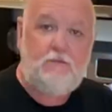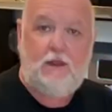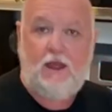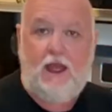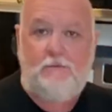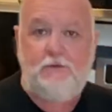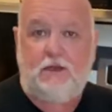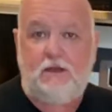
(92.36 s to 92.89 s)

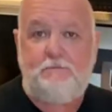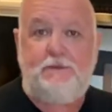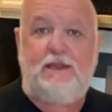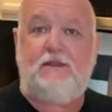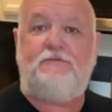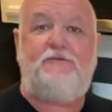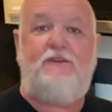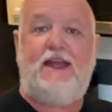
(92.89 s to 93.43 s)
I'm not a
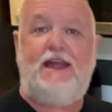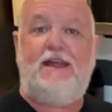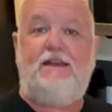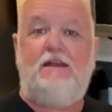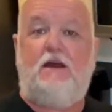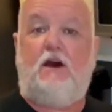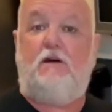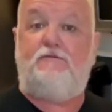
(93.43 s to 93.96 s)
big
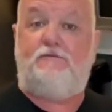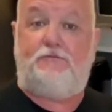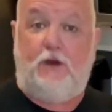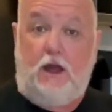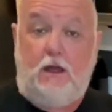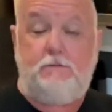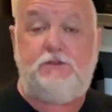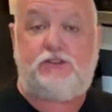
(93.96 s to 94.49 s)
fan of
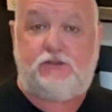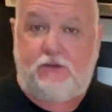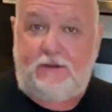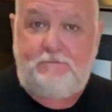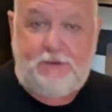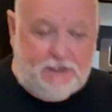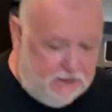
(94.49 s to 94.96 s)
farmed shrimp.